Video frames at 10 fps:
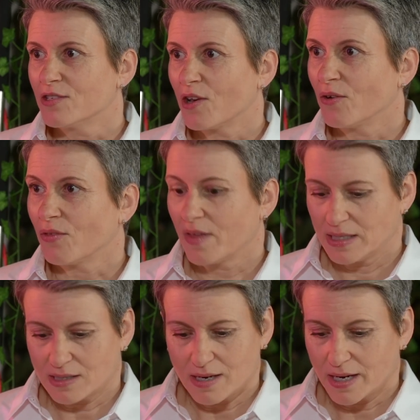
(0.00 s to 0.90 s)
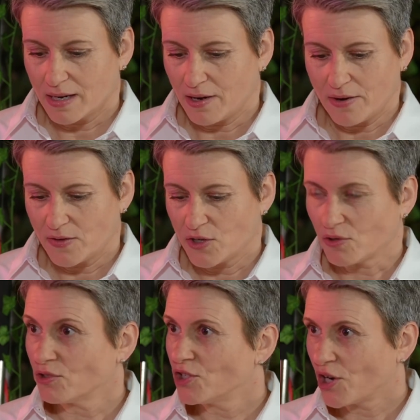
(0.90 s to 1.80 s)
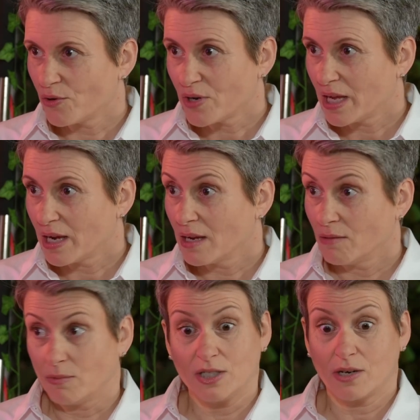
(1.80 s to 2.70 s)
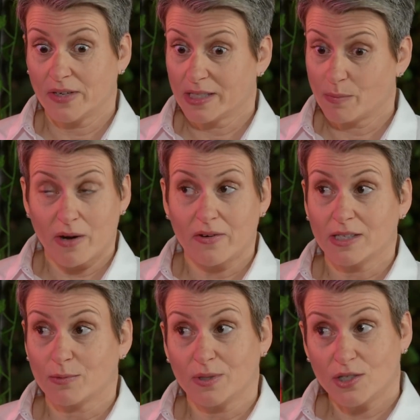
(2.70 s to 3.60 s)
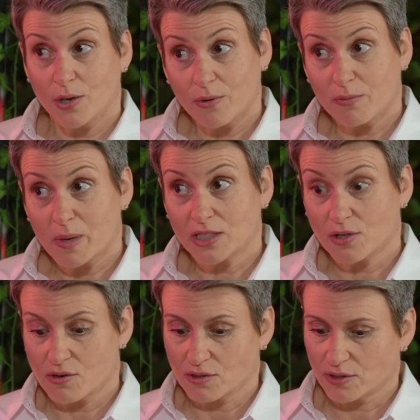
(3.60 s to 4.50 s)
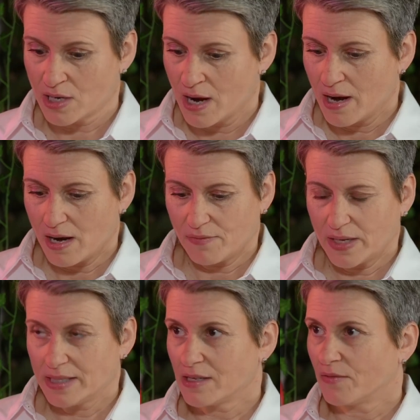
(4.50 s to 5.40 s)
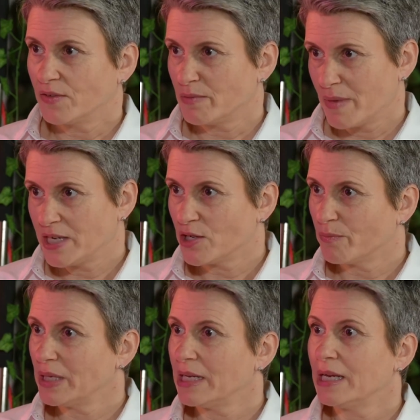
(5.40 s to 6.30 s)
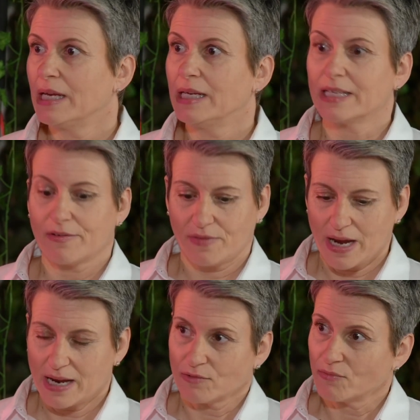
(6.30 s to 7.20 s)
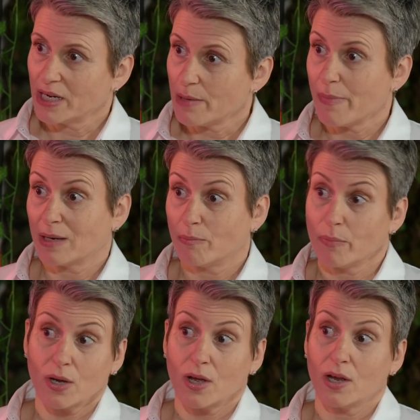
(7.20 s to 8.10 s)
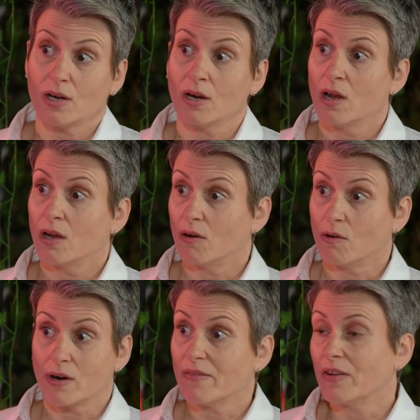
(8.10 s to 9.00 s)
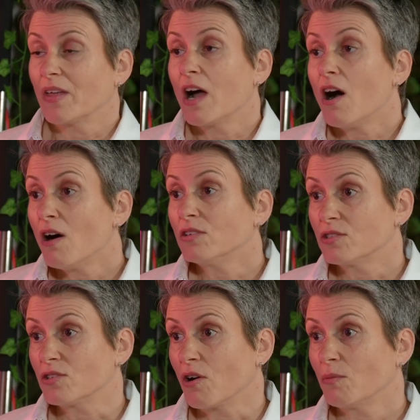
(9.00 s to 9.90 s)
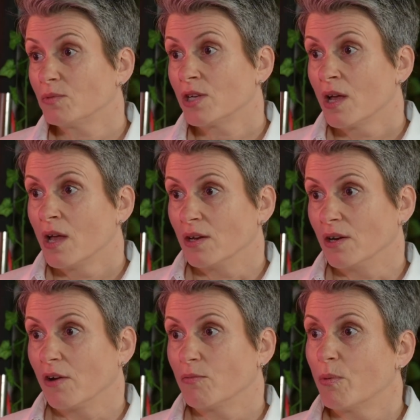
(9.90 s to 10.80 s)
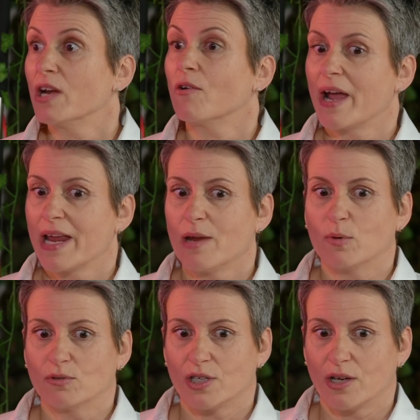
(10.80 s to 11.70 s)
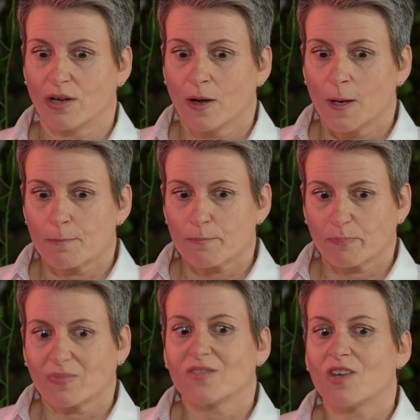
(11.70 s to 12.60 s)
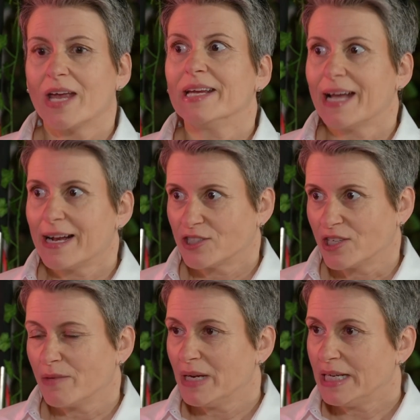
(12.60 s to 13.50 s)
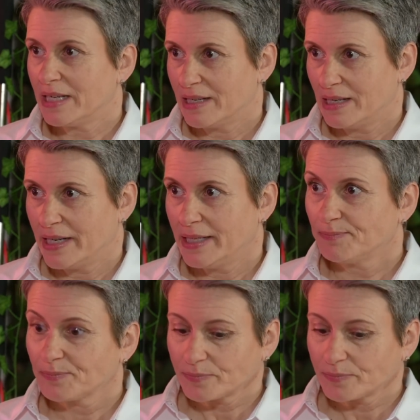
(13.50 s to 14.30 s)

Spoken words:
So things like, you know, if your dog's choking, which I've experienced with 2 of my dogs, if they suffered a major bleed, if they had a really bad burn, or even if their heart stopped, you know, if we're not able to take action immediately,